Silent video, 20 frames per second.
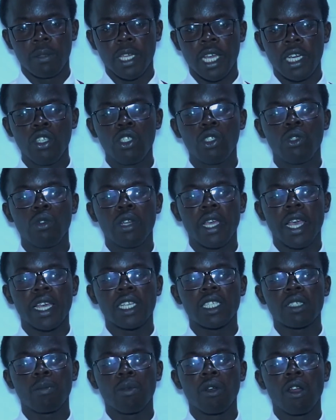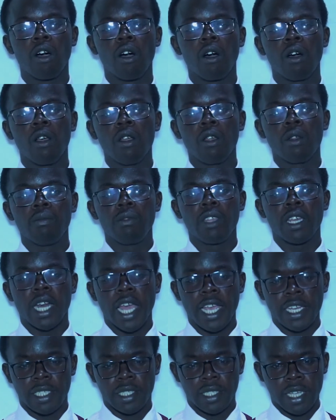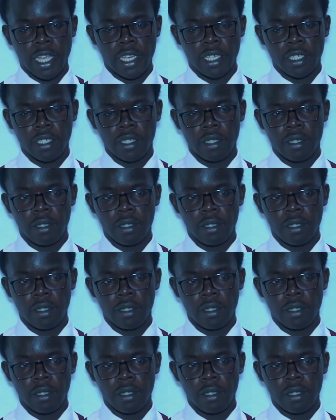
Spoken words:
then you should explore the right side.